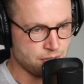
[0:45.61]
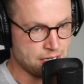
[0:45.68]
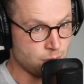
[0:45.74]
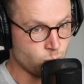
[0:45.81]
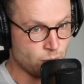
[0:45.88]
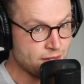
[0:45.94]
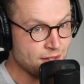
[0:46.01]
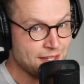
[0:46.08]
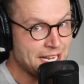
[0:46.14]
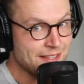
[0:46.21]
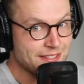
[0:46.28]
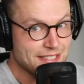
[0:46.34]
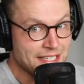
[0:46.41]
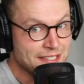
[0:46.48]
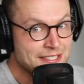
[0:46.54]
Now, whether
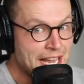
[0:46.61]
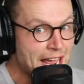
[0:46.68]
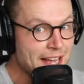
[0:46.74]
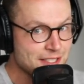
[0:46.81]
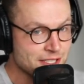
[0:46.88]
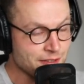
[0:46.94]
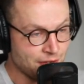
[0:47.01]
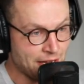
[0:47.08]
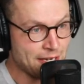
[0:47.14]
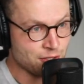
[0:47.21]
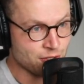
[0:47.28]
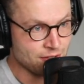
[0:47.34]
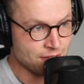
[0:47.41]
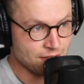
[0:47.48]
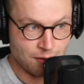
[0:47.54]
that's a tax
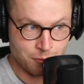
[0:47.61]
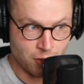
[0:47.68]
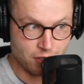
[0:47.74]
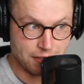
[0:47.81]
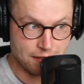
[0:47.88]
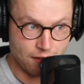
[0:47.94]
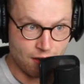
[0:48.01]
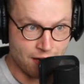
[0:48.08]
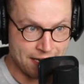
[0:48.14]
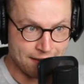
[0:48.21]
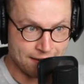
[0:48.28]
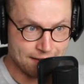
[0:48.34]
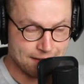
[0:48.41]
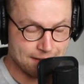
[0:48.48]
evasion, I'm not going to lie,